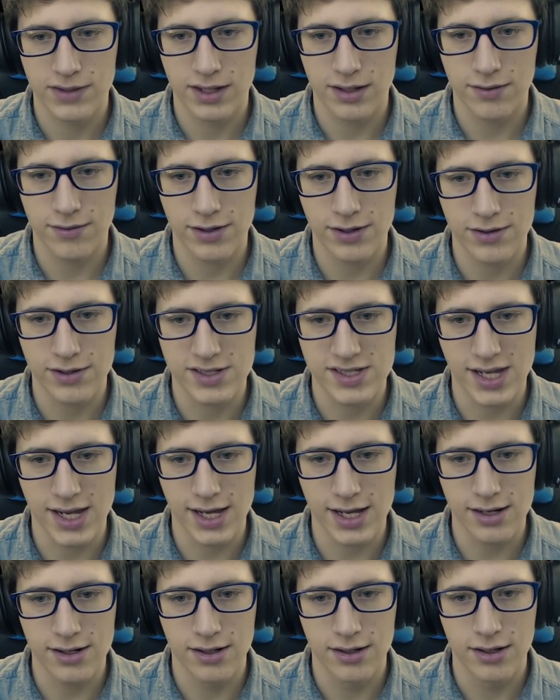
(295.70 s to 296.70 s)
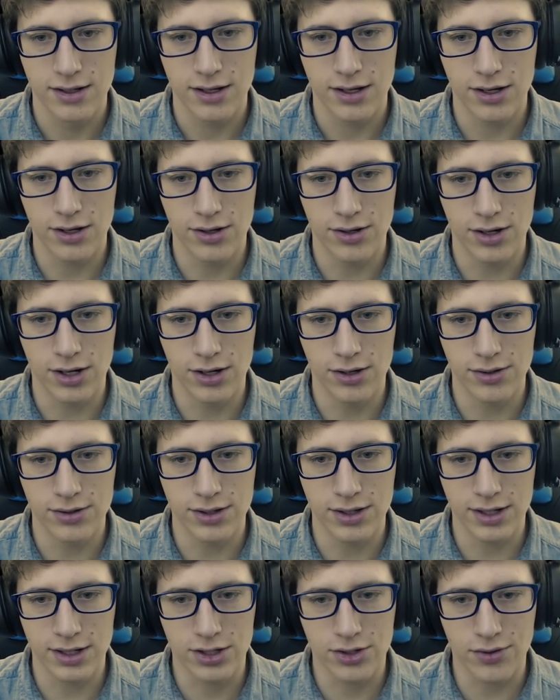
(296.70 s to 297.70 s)
Very sad. Oh,
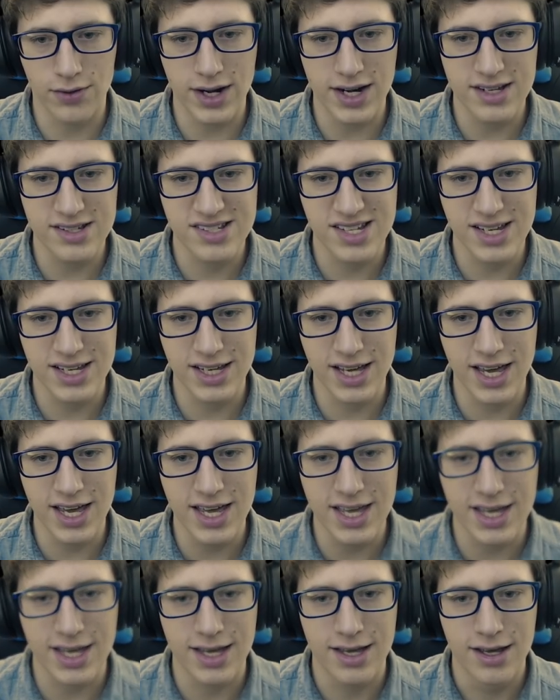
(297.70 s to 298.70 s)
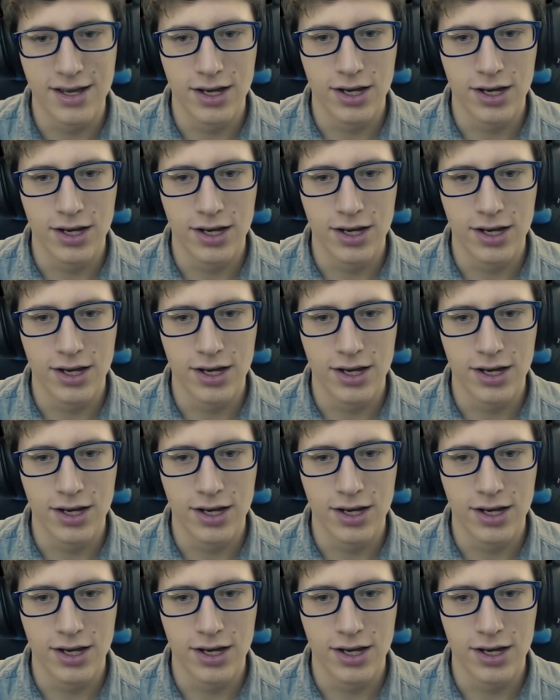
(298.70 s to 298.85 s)
grazing hit!